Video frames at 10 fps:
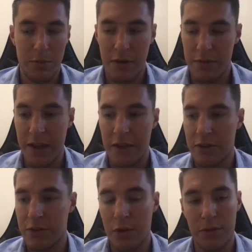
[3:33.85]
But the thing is,
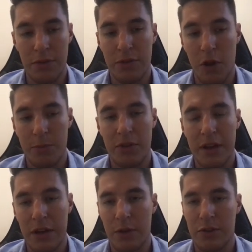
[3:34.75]
as soon as you stop
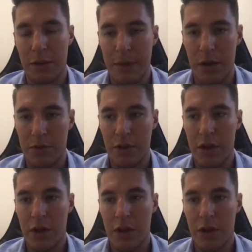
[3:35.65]
sending those emails,